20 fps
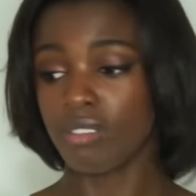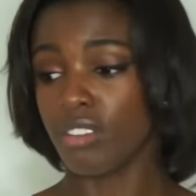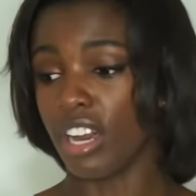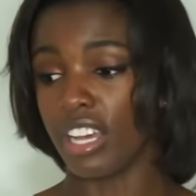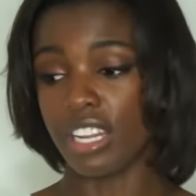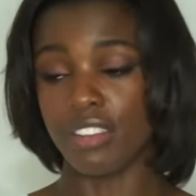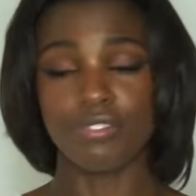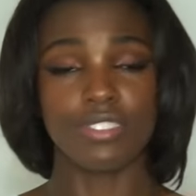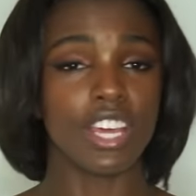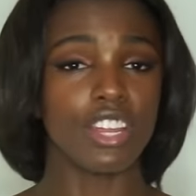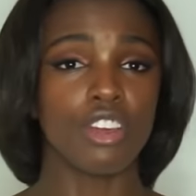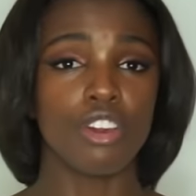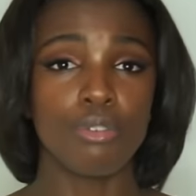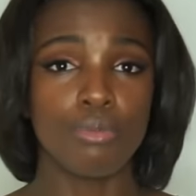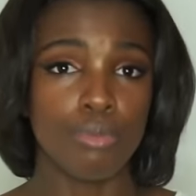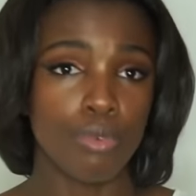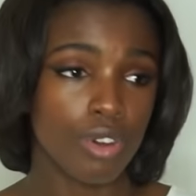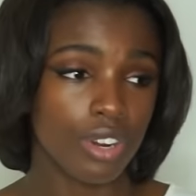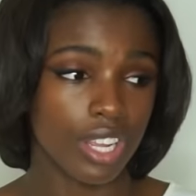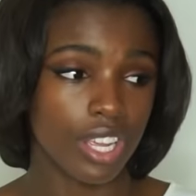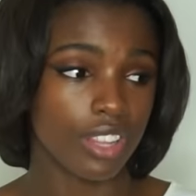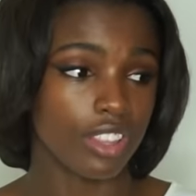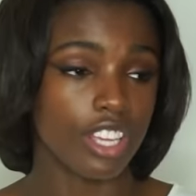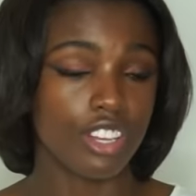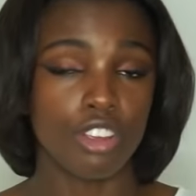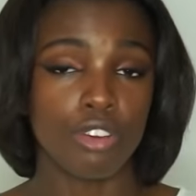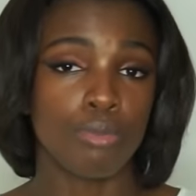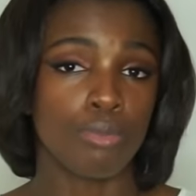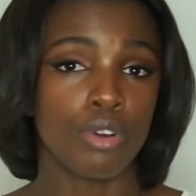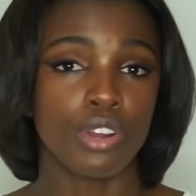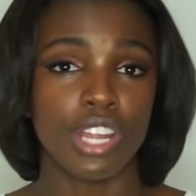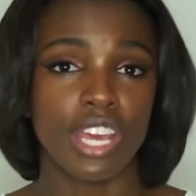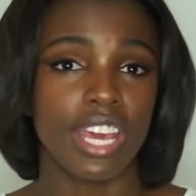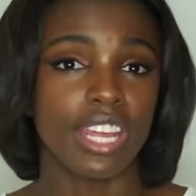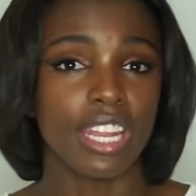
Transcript: and if they don't want it, they don't want it